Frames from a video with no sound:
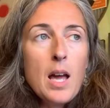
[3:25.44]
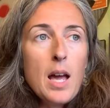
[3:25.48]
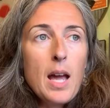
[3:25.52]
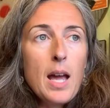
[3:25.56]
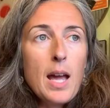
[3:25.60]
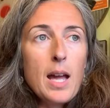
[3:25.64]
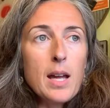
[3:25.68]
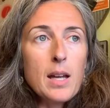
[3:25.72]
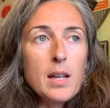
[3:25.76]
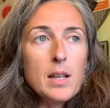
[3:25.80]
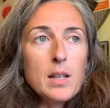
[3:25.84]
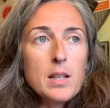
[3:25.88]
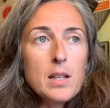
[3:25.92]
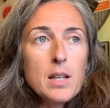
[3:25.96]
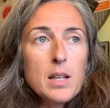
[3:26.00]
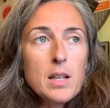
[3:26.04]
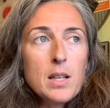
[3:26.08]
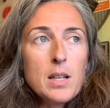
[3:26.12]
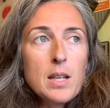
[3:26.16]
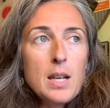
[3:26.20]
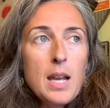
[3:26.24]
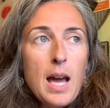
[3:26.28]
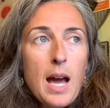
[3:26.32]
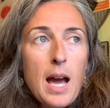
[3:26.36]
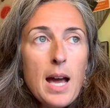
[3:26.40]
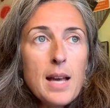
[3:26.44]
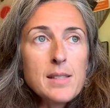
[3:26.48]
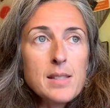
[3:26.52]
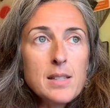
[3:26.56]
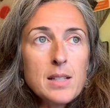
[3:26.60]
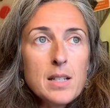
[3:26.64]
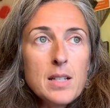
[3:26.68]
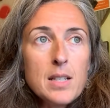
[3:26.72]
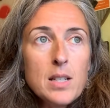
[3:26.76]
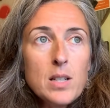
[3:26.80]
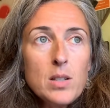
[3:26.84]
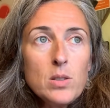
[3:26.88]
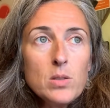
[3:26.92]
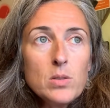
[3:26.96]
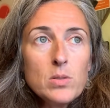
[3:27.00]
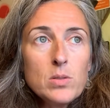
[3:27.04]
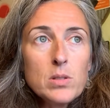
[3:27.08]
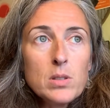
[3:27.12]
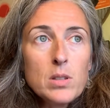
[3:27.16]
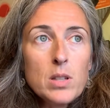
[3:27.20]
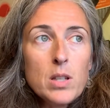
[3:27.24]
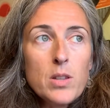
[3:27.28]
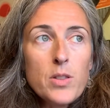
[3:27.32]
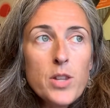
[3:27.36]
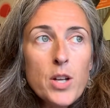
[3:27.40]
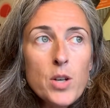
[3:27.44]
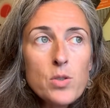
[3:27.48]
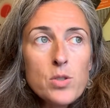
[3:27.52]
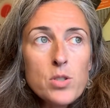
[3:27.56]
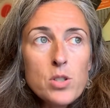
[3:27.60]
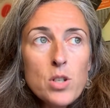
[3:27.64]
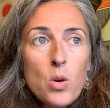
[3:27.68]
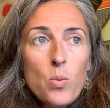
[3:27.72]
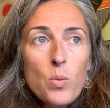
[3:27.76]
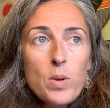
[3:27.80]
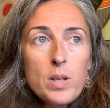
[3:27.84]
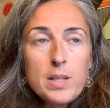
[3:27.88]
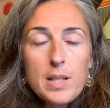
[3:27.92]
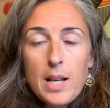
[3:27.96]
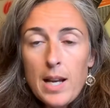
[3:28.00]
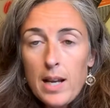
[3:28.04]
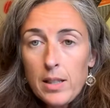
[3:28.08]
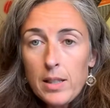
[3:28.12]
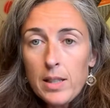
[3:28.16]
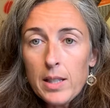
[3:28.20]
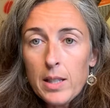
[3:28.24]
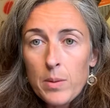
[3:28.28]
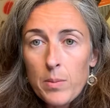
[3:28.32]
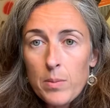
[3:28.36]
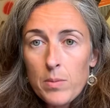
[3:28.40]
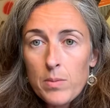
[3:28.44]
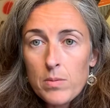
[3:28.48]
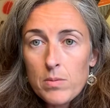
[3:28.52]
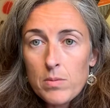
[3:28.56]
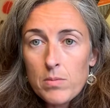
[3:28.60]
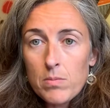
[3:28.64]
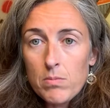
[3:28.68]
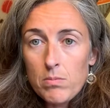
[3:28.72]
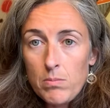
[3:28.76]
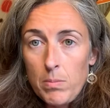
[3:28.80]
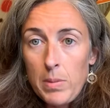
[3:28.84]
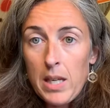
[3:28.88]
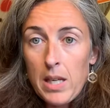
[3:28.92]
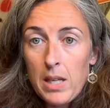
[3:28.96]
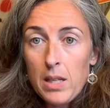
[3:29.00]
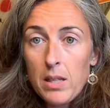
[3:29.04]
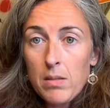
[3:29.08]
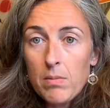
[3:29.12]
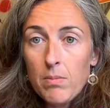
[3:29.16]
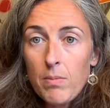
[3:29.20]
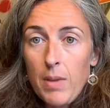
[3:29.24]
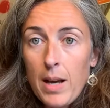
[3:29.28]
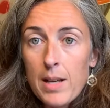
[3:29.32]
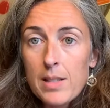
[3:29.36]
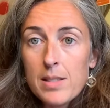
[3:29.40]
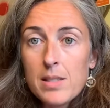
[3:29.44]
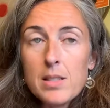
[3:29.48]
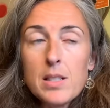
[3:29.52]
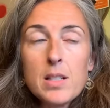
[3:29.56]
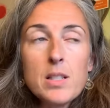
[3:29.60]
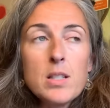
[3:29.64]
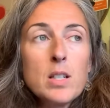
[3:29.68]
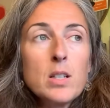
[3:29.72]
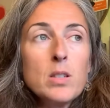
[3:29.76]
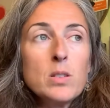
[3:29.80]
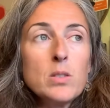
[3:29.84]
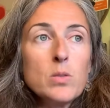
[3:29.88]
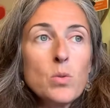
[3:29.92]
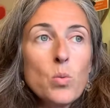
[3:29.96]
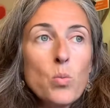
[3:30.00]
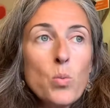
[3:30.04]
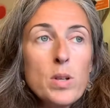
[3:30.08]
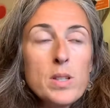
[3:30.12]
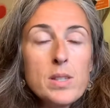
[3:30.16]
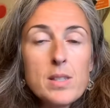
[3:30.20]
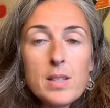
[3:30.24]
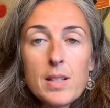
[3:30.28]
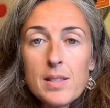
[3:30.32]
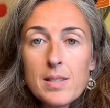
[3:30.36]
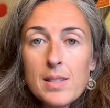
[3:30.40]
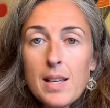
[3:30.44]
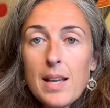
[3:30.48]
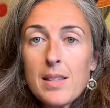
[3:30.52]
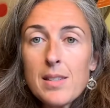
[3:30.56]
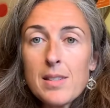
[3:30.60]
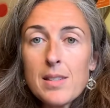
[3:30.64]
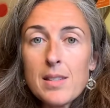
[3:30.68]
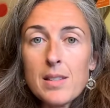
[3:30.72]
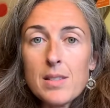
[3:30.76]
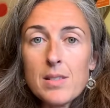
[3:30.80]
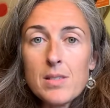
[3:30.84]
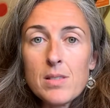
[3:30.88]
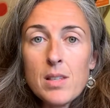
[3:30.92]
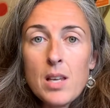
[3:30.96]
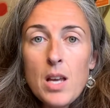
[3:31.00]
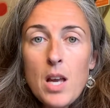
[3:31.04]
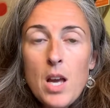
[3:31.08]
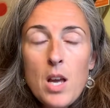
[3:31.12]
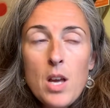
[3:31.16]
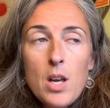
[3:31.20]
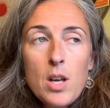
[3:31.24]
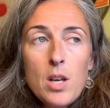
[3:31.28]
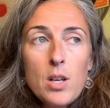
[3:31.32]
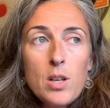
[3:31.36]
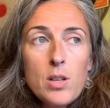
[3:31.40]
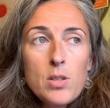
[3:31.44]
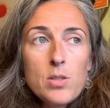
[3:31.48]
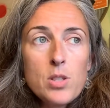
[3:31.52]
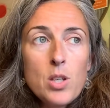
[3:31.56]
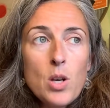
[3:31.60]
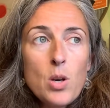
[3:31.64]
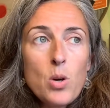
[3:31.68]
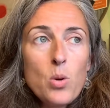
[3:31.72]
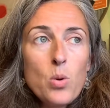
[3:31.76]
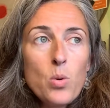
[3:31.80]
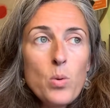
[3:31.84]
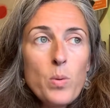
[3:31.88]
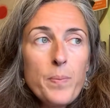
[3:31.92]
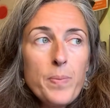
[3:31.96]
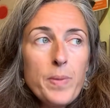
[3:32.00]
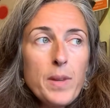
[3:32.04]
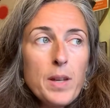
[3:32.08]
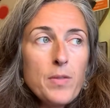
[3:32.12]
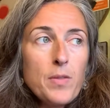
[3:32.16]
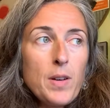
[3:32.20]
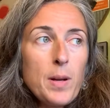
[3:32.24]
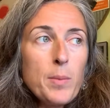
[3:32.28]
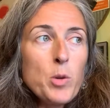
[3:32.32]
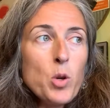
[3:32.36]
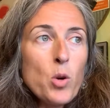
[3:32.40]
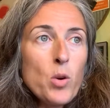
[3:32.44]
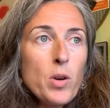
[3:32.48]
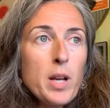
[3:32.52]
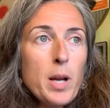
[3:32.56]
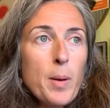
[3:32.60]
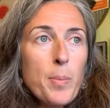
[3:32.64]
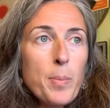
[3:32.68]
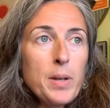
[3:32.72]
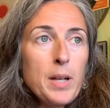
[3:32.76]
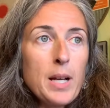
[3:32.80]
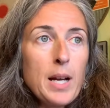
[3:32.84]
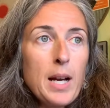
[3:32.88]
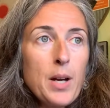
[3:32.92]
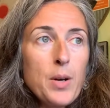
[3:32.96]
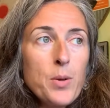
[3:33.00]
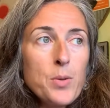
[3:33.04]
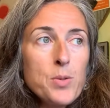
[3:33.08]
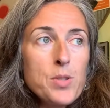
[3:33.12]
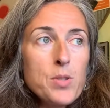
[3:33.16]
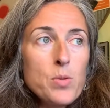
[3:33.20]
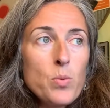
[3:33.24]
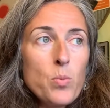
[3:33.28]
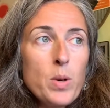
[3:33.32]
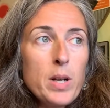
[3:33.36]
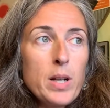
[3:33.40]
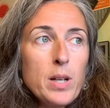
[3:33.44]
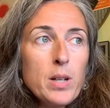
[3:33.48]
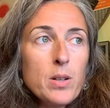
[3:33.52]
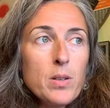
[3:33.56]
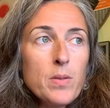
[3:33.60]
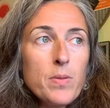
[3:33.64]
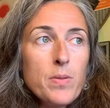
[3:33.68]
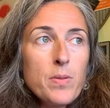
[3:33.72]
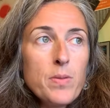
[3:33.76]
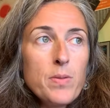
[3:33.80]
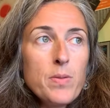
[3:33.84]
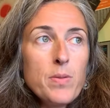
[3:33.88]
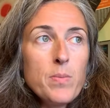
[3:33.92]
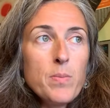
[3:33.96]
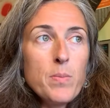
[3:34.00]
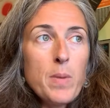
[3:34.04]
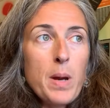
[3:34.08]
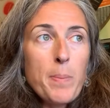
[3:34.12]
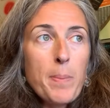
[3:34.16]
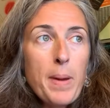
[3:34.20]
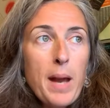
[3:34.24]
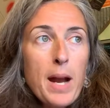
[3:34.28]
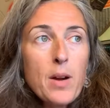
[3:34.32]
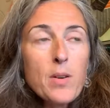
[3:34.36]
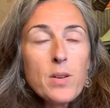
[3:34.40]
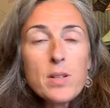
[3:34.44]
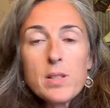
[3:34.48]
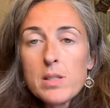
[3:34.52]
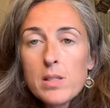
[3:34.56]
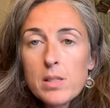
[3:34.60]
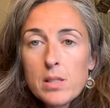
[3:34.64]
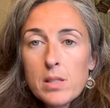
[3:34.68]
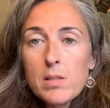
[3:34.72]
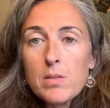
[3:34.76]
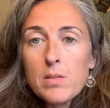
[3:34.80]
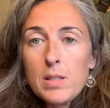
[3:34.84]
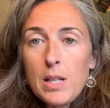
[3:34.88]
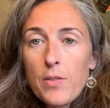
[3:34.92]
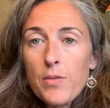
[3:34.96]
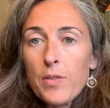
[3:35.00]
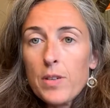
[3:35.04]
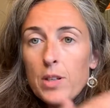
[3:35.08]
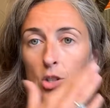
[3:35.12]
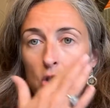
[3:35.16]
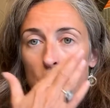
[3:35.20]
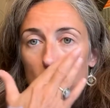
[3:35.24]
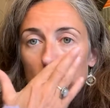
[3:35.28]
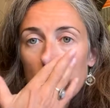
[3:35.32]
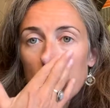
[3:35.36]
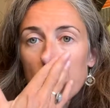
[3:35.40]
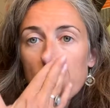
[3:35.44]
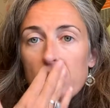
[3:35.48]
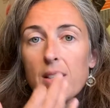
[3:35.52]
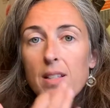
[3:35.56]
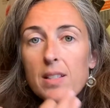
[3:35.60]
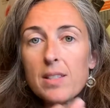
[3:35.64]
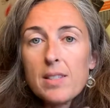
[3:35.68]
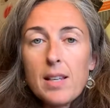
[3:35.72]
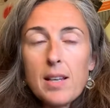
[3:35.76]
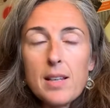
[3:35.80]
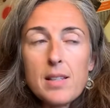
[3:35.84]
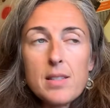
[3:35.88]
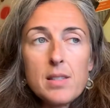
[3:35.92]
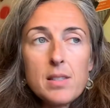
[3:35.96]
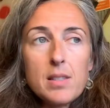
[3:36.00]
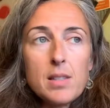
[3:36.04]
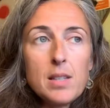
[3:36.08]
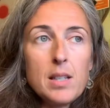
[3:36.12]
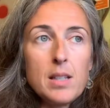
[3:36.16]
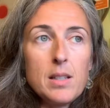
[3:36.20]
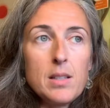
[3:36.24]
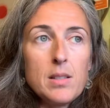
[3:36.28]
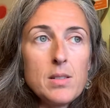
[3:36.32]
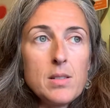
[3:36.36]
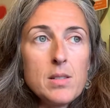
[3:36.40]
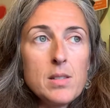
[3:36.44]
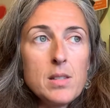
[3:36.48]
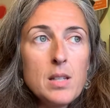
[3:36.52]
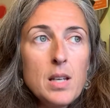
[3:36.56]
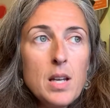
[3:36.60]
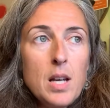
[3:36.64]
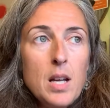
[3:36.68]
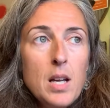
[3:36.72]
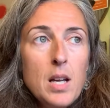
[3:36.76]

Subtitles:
And now as an adult, there's no one telling me as an adult what success is. So if I'm growing up in a house where my parents' definition of success is